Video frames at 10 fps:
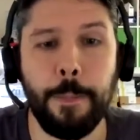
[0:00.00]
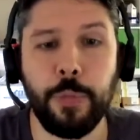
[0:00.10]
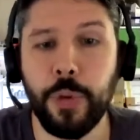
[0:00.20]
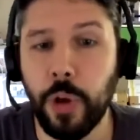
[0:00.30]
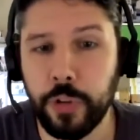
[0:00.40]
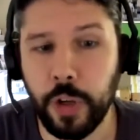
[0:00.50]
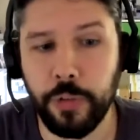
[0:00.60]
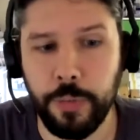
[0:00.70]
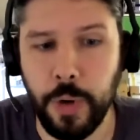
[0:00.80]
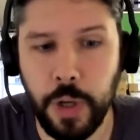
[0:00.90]
For those that
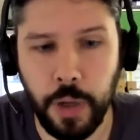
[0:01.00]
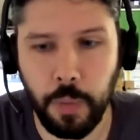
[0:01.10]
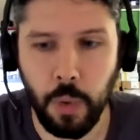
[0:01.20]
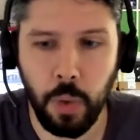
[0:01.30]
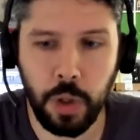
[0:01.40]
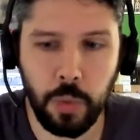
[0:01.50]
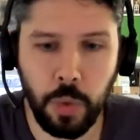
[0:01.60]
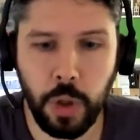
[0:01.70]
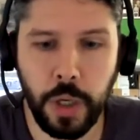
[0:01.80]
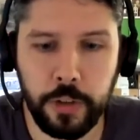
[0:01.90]
are familiar, we'll
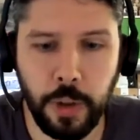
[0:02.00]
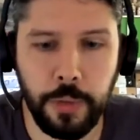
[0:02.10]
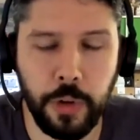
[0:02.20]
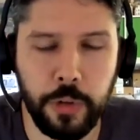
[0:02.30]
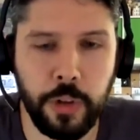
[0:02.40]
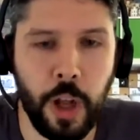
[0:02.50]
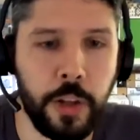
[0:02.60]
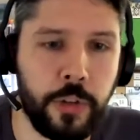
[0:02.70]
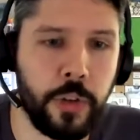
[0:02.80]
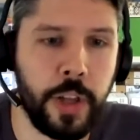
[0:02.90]
look at some of those
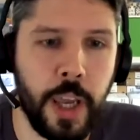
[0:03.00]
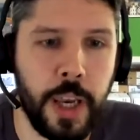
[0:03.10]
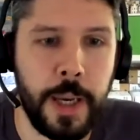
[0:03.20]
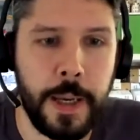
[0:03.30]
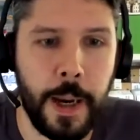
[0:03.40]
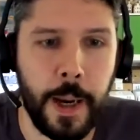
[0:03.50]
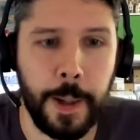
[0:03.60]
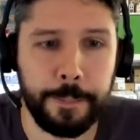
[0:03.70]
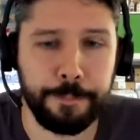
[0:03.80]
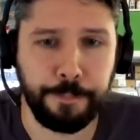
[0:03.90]
slides today.
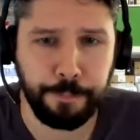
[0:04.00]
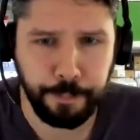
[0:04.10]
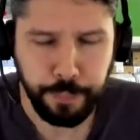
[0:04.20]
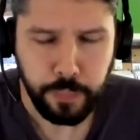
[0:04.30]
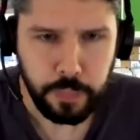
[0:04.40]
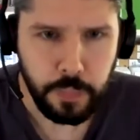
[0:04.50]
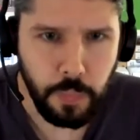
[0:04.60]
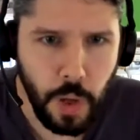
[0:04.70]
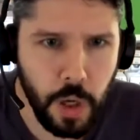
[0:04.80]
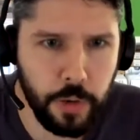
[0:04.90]
For
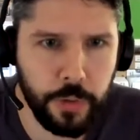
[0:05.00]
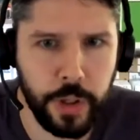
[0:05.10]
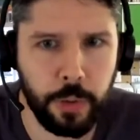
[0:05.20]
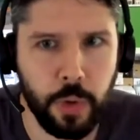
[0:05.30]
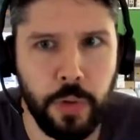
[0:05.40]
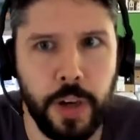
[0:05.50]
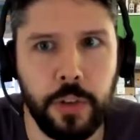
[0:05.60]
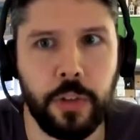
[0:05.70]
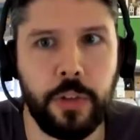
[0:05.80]
the Network Readiness